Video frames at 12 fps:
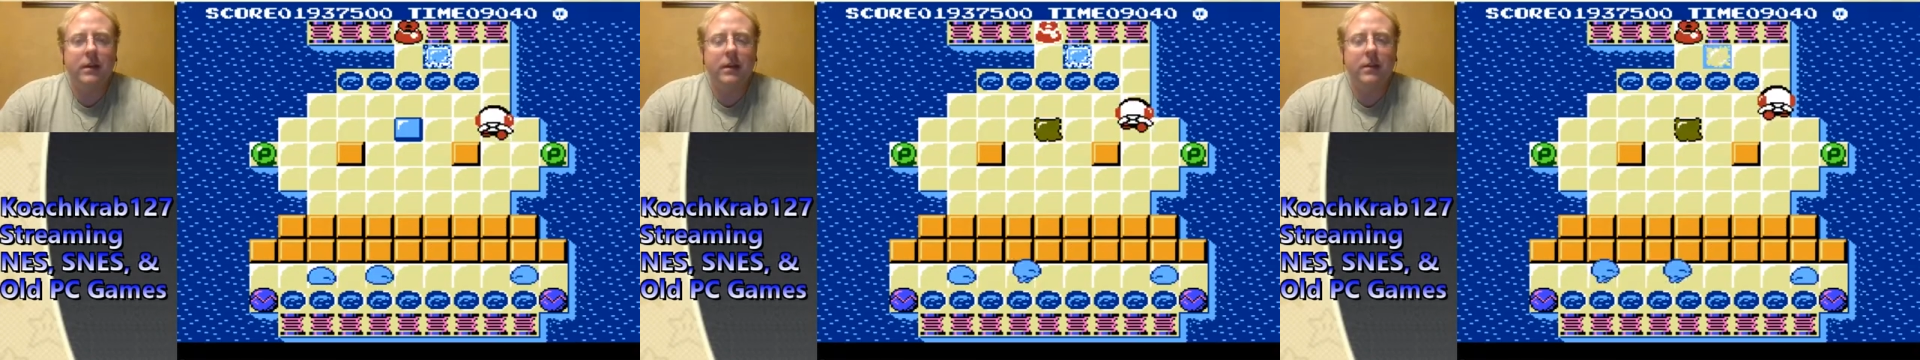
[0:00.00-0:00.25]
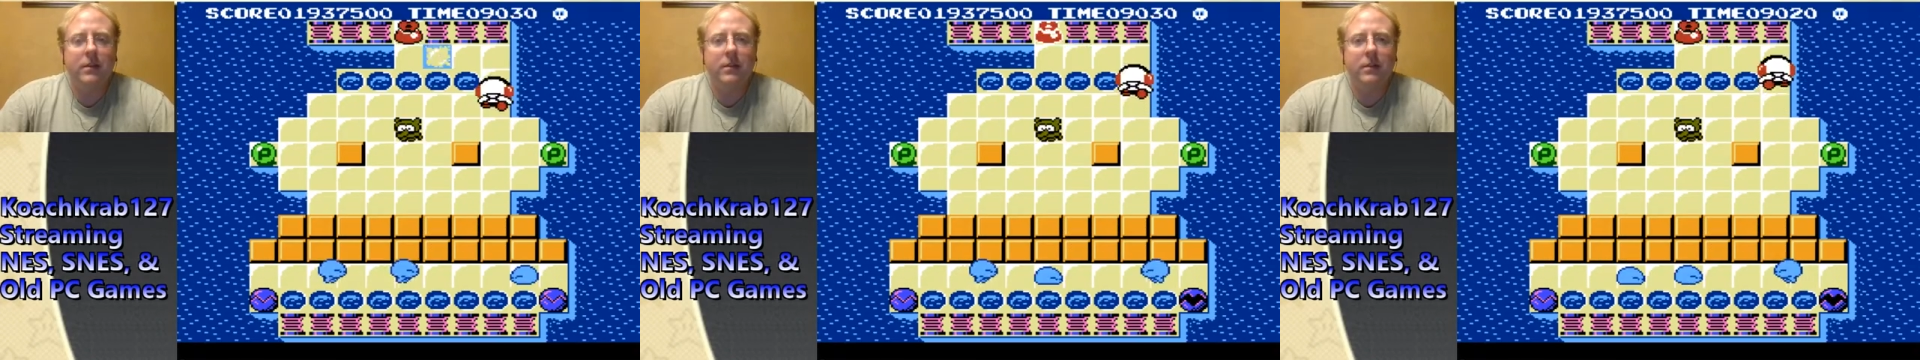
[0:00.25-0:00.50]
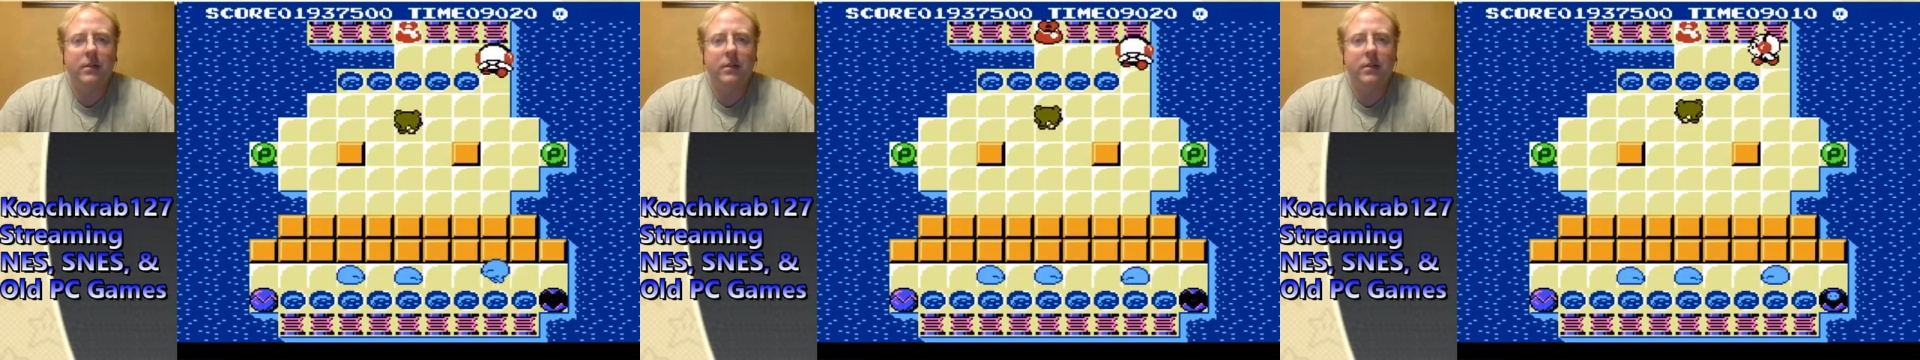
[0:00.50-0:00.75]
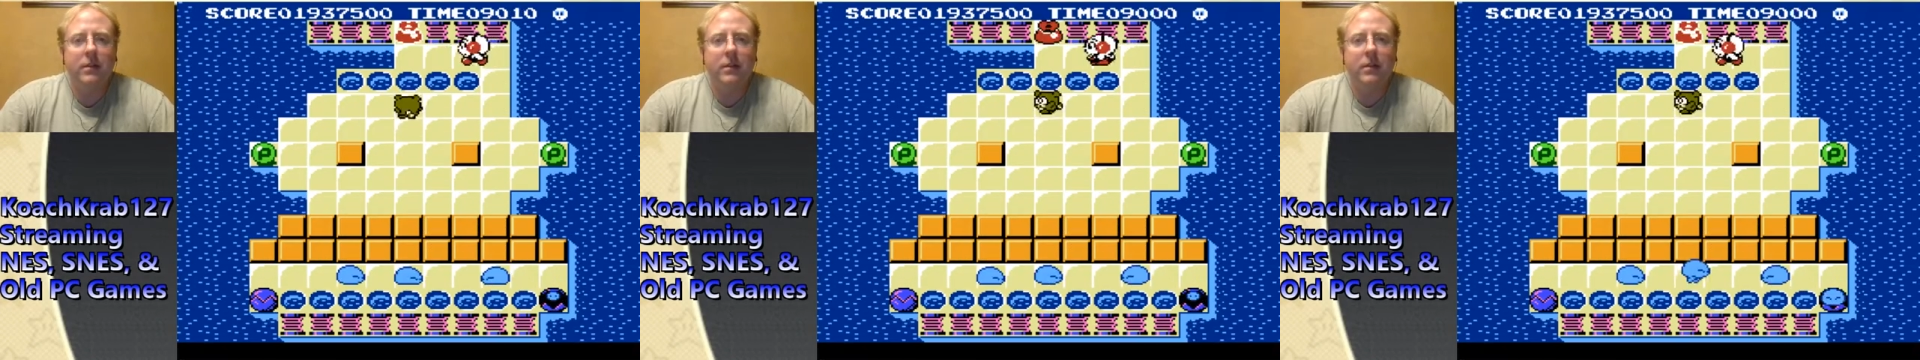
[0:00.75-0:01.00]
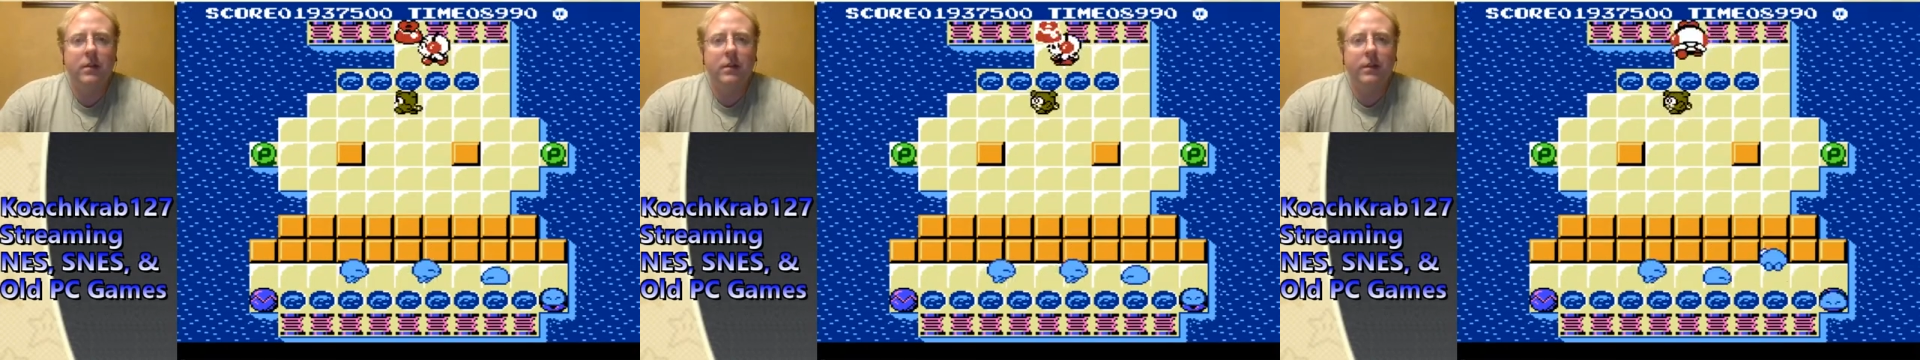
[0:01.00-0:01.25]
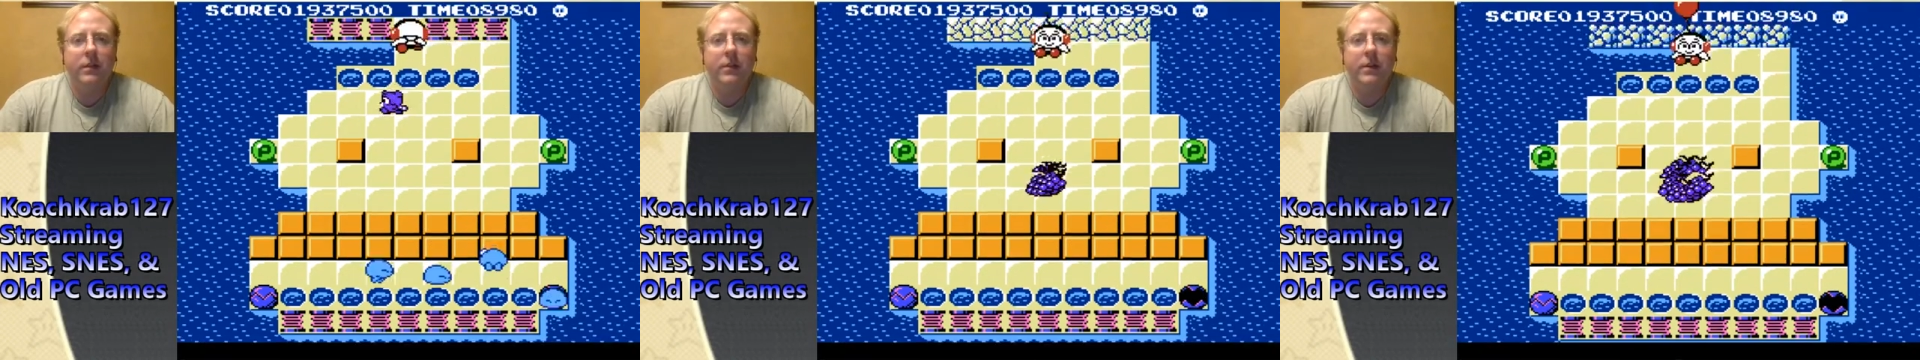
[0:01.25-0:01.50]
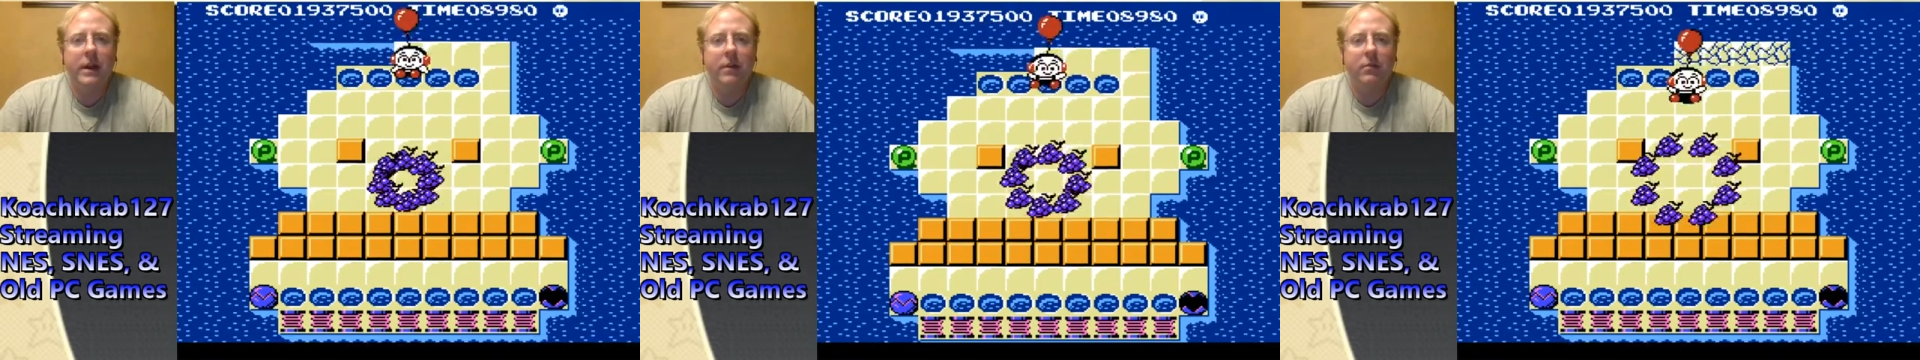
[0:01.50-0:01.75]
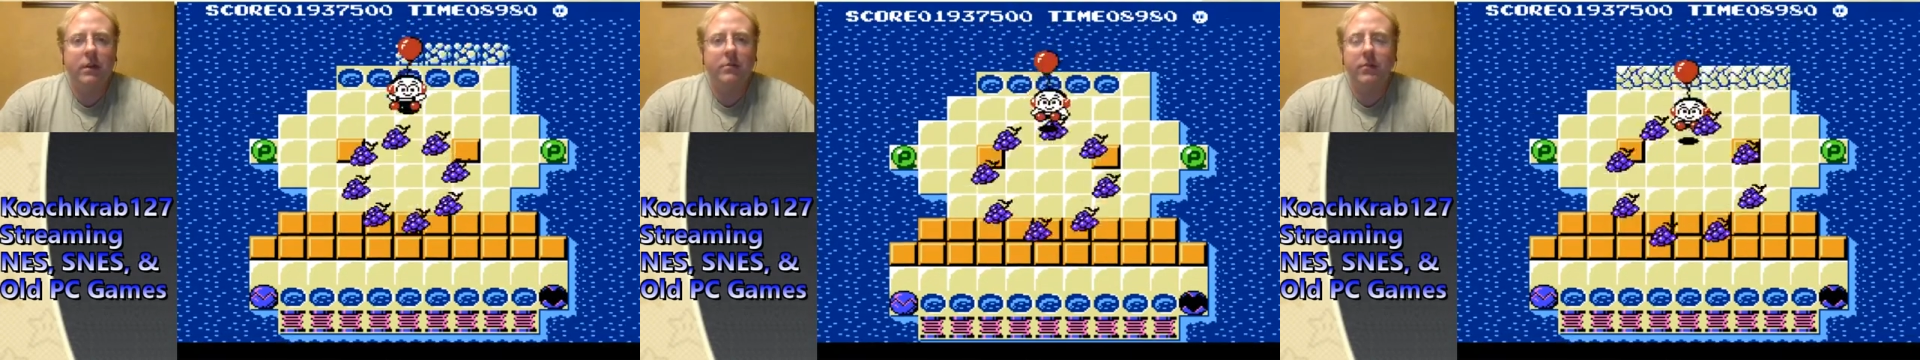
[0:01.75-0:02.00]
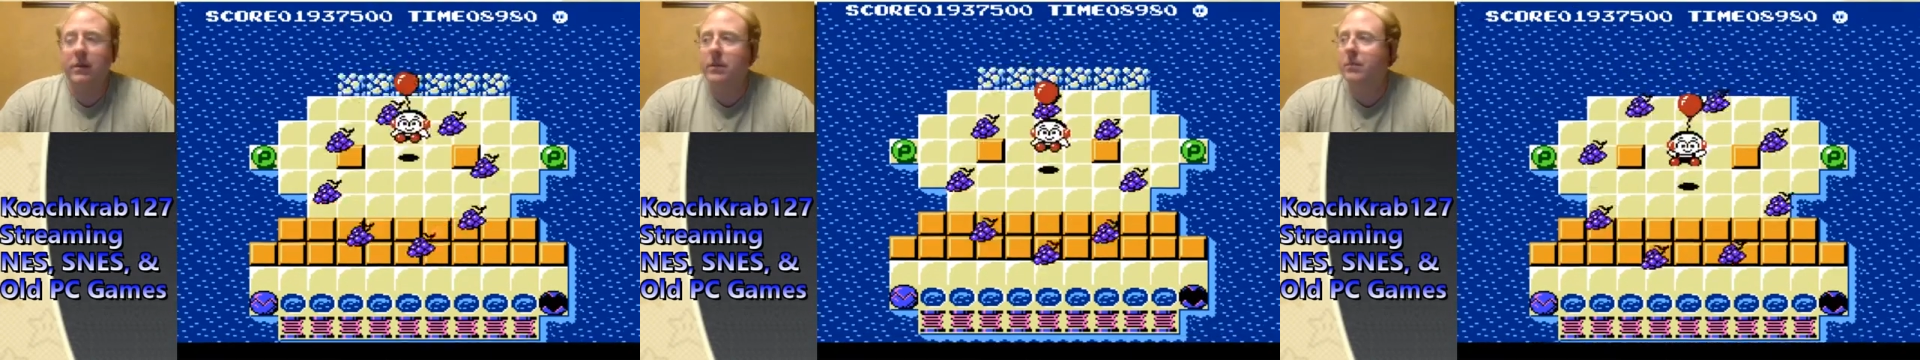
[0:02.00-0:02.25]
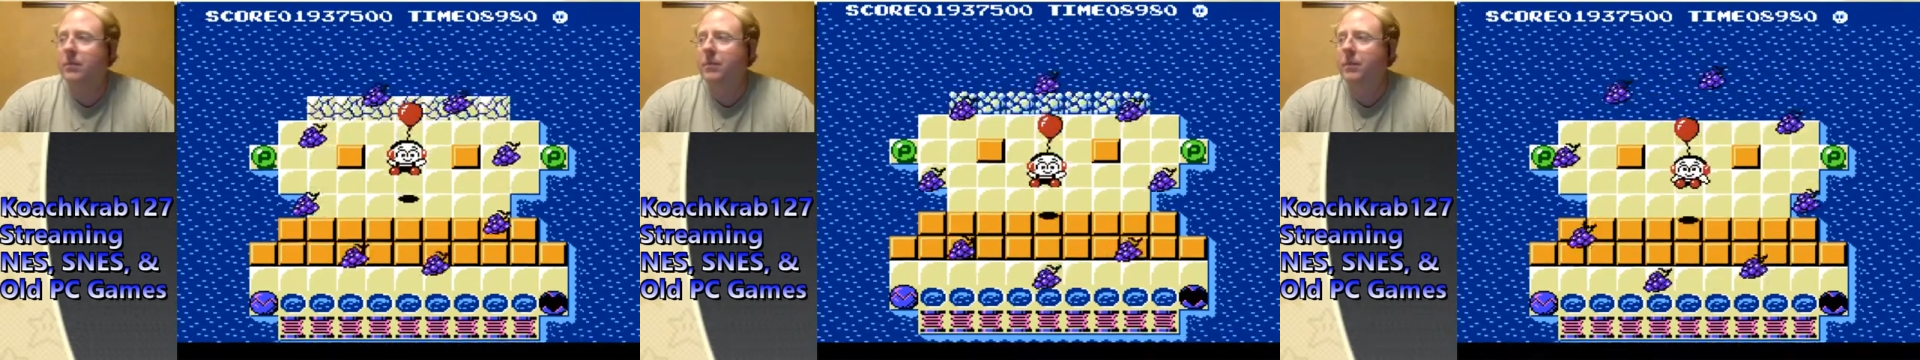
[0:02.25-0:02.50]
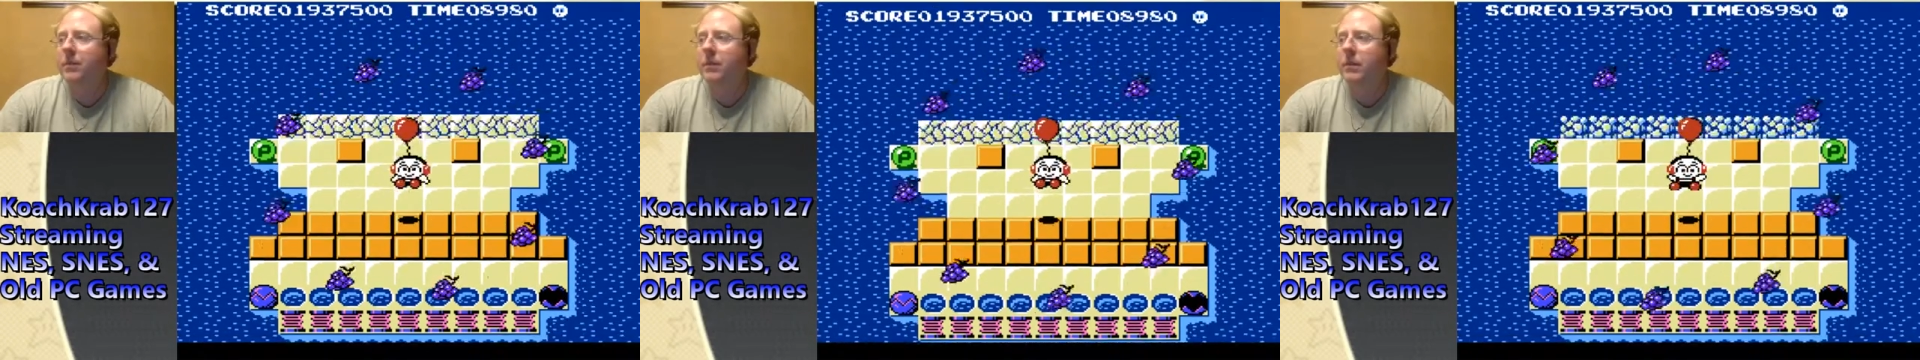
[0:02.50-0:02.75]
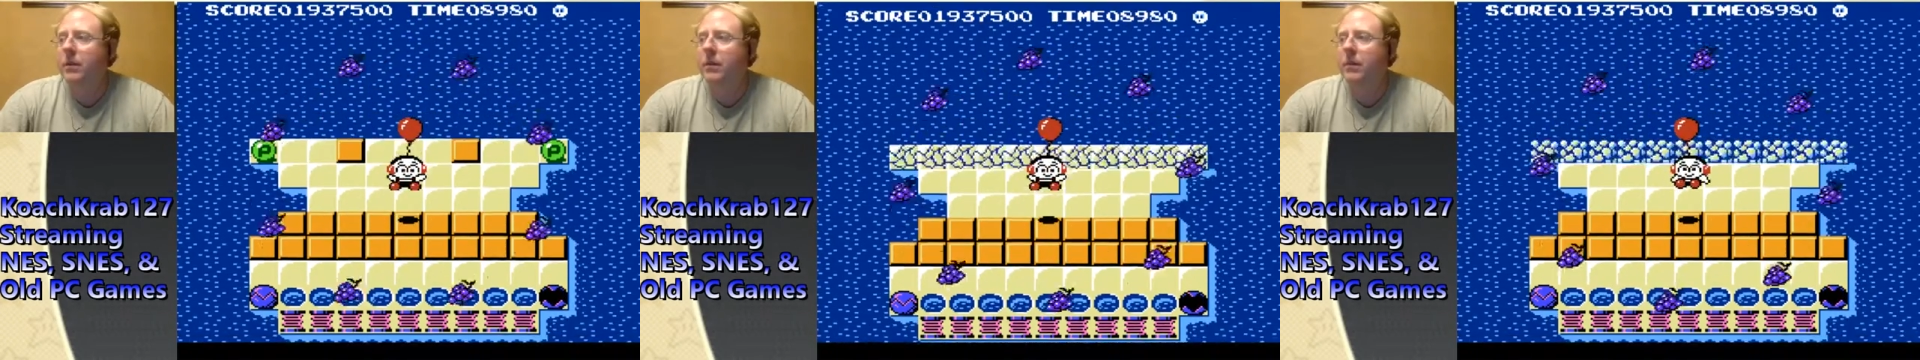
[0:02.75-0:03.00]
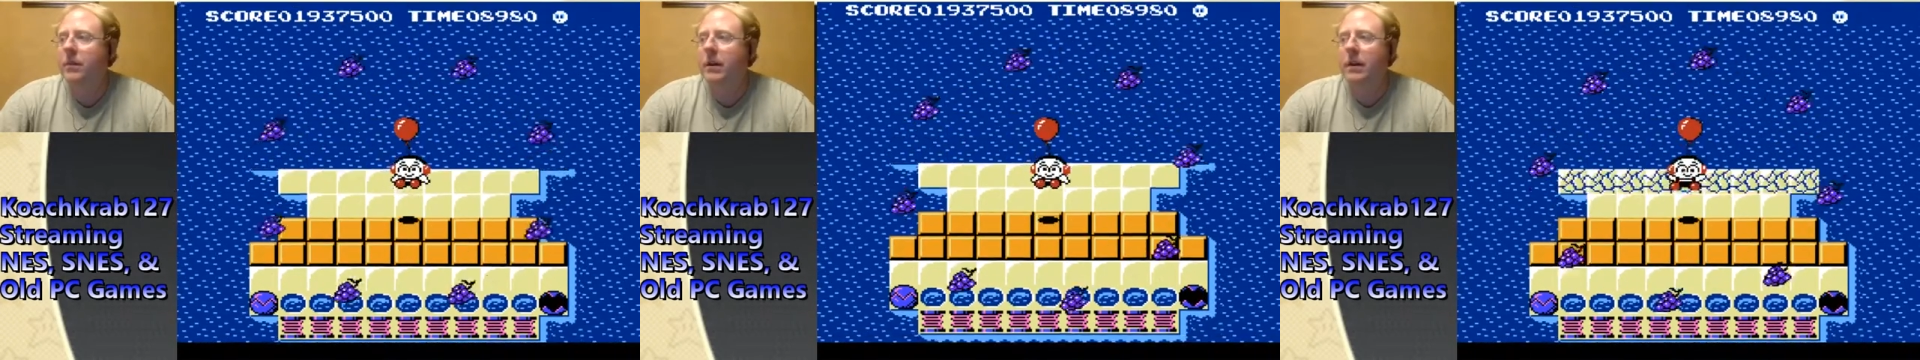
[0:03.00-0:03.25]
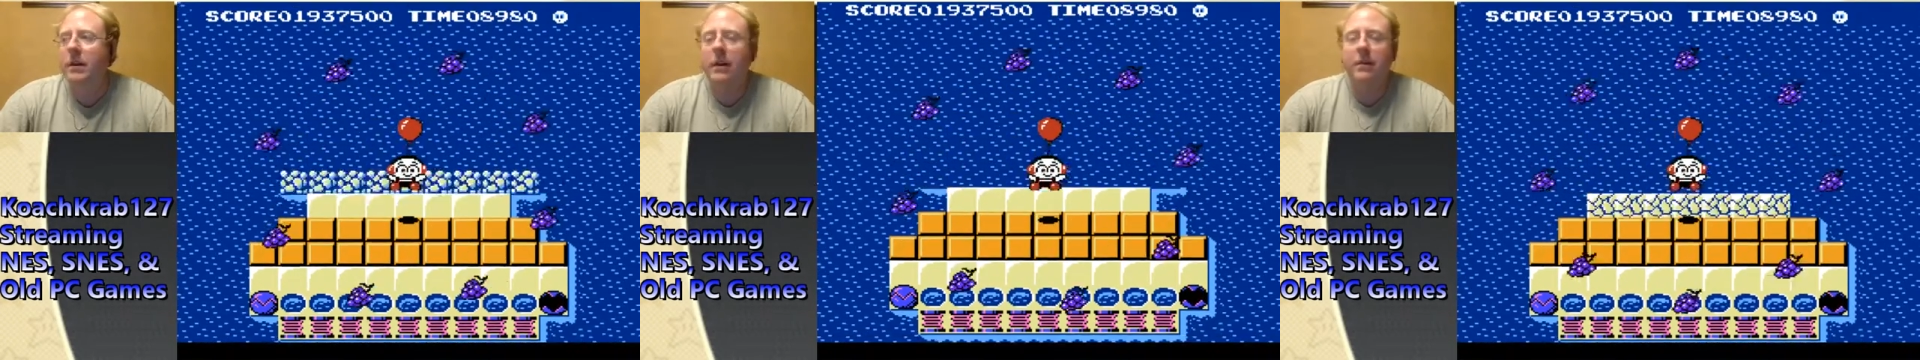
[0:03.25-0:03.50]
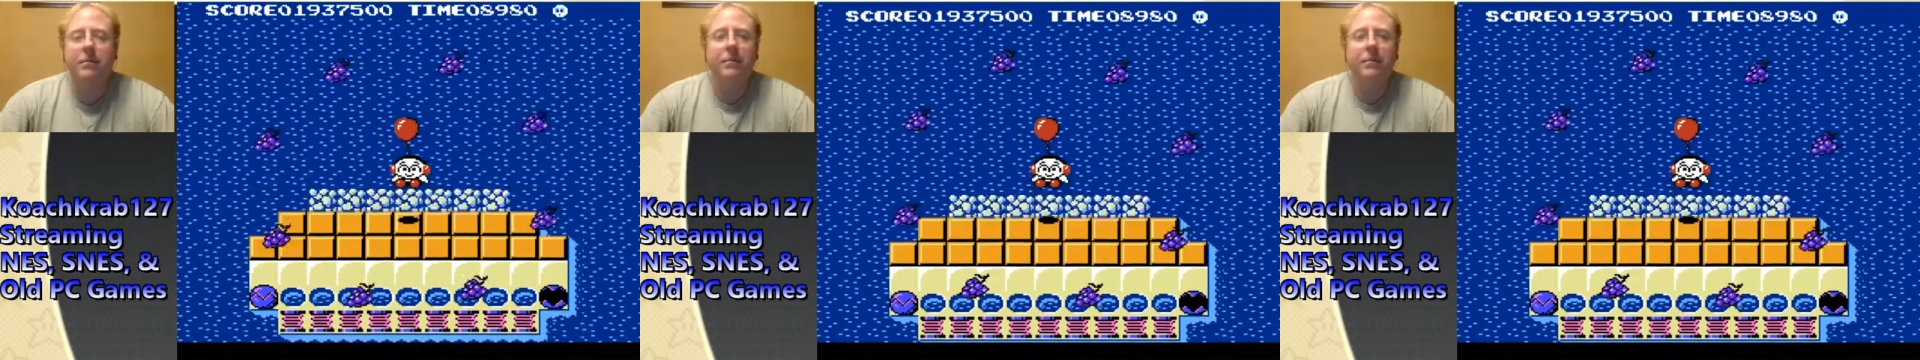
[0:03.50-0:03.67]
And you can't refreeze him. You just got to let him